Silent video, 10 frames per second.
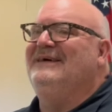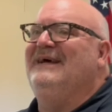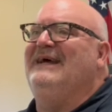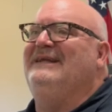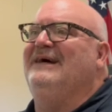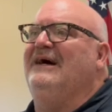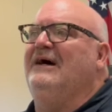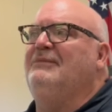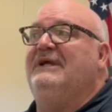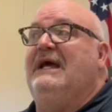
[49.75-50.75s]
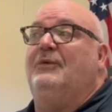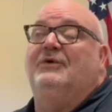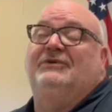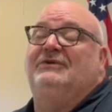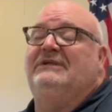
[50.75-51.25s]
and but yet
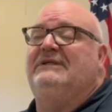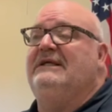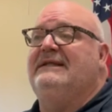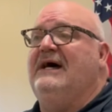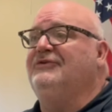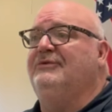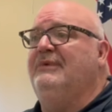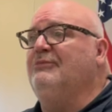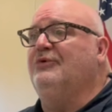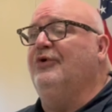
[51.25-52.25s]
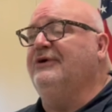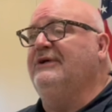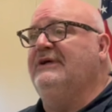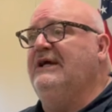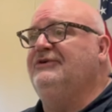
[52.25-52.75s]
we're a 16,000 member
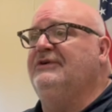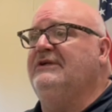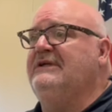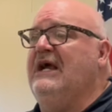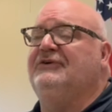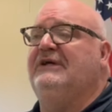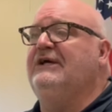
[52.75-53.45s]
organization that's actually